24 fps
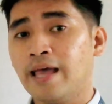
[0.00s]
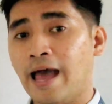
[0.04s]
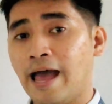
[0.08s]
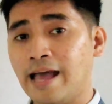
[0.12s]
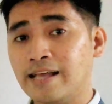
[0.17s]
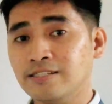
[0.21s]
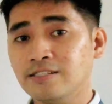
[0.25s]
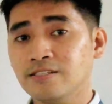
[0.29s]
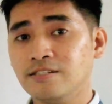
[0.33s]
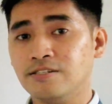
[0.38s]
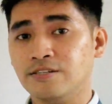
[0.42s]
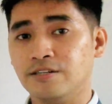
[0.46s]

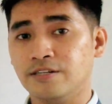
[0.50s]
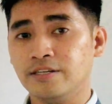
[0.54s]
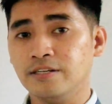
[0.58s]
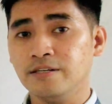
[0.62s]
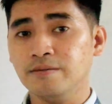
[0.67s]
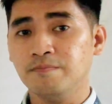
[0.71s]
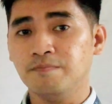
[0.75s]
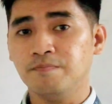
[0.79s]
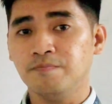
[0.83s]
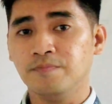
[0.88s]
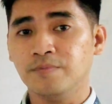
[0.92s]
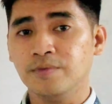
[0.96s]

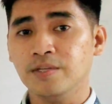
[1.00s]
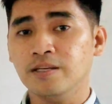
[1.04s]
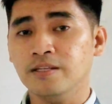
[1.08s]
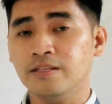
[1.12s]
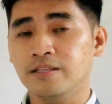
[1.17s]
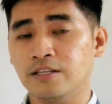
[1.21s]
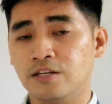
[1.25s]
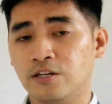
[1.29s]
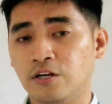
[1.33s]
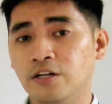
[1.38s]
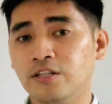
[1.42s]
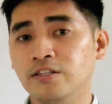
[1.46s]
answer
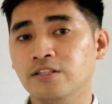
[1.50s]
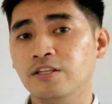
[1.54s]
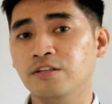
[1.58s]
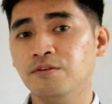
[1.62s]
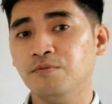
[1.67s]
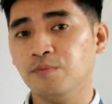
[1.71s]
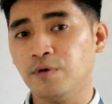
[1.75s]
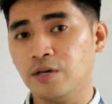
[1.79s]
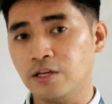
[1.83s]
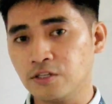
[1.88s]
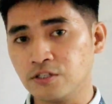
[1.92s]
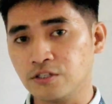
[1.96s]
the
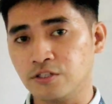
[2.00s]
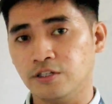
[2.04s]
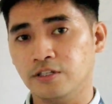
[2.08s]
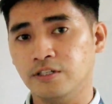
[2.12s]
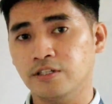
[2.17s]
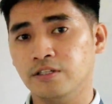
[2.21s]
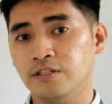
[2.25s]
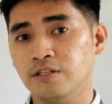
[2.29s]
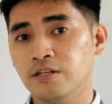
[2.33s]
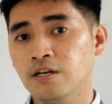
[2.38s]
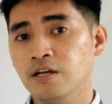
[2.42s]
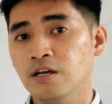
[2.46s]

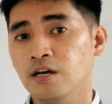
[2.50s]
continuation